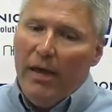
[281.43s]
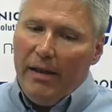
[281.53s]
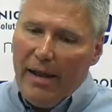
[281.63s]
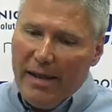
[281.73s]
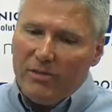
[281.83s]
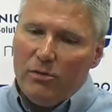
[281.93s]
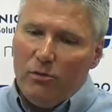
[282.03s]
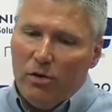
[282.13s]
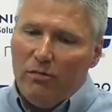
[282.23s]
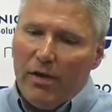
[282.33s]
and actually
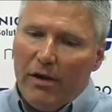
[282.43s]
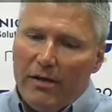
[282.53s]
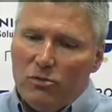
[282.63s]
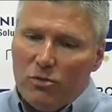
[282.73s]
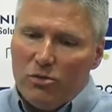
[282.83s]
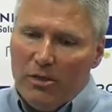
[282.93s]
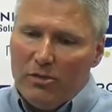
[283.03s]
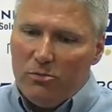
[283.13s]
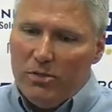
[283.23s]
one of the areas where Special